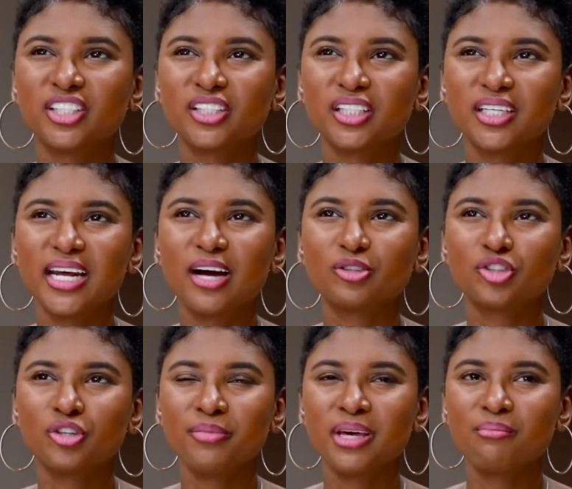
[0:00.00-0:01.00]
stood out
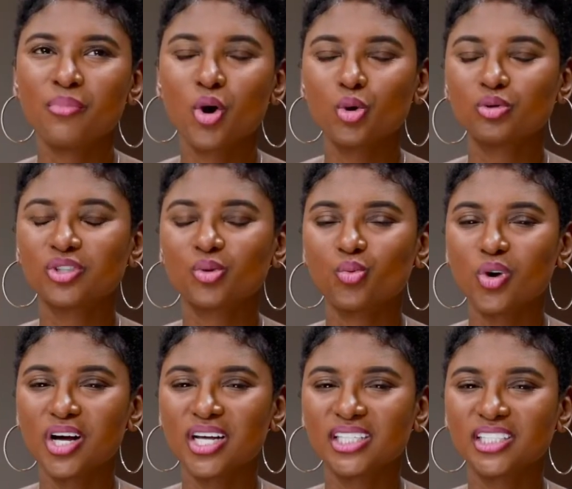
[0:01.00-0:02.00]
to me most
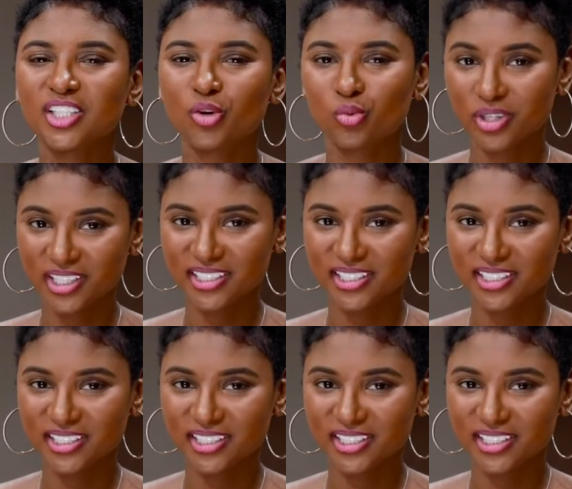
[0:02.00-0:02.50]
was the real